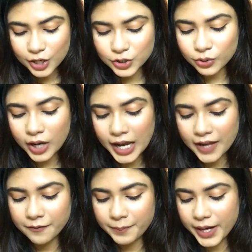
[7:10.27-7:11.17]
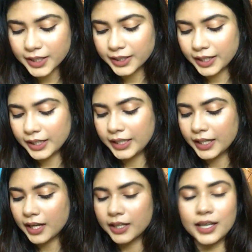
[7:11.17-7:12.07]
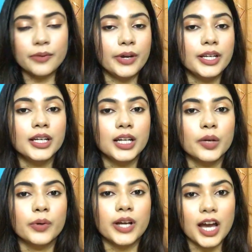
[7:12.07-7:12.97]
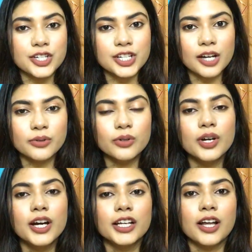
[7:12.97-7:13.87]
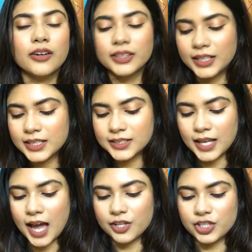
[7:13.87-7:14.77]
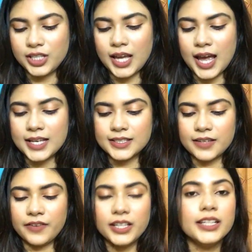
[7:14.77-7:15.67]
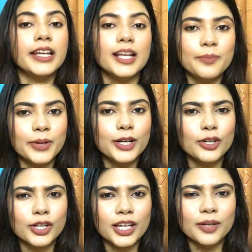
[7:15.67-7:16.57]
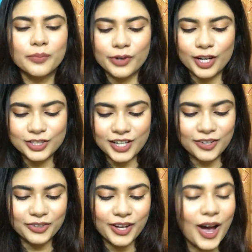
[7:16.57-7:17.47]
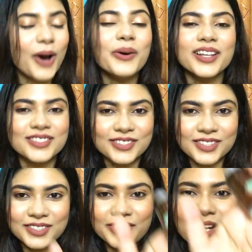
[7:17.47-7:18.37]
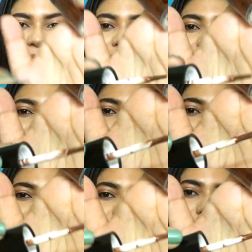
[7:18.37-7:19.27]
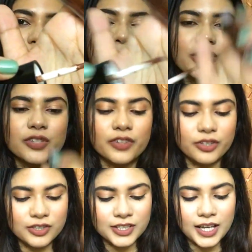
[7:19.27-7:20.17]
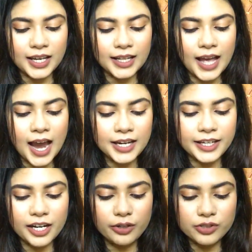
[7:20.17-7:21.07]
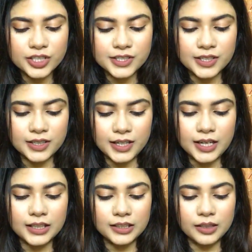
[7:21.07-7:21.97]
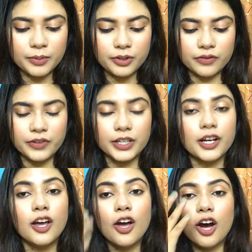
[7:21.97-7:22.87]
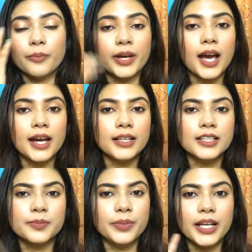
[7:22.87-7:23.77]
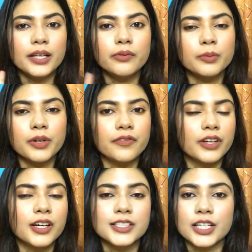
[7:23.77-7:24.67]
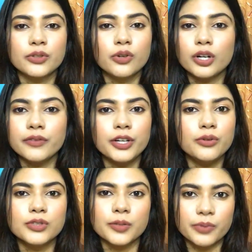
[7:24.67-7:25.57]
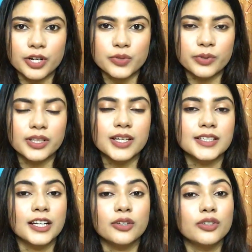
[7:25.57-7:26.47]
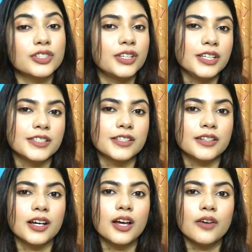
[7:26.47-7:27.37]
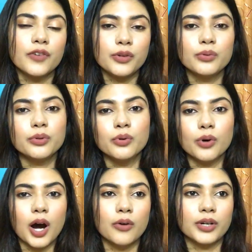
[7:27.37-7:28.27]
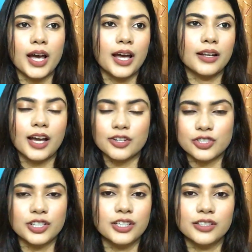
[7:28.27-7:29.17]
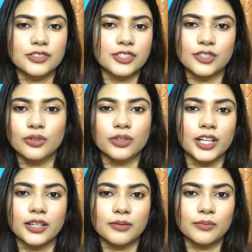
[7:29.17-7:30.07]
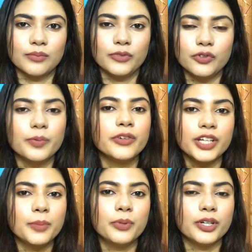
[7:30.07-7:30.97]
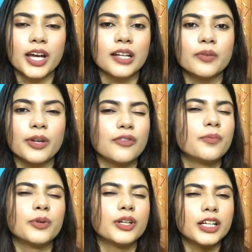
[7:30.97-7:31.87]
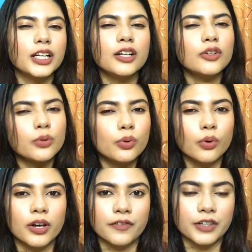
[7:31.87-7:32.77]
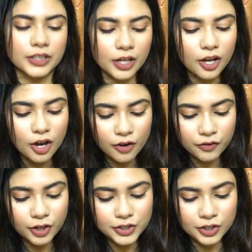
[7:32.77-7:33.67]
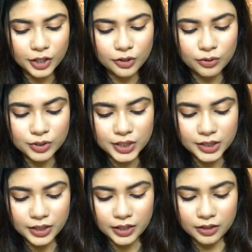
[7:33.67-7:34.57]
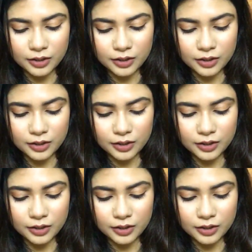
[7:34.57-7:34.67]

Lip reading: So I have picked the Nicka K Radiant Liquid Eyeshadow. Now, this actually has a very nail paint looking brush. I don't know how else to describe it, but this is what the brush of it looks like, and I tend to just take a little bit of it on my eyelids, blend it with my fingers. I do not even use a brush with this, and it looks decent for you to go out and actually just look like you've been really put together when you've put little to no effort. Of course, you can use it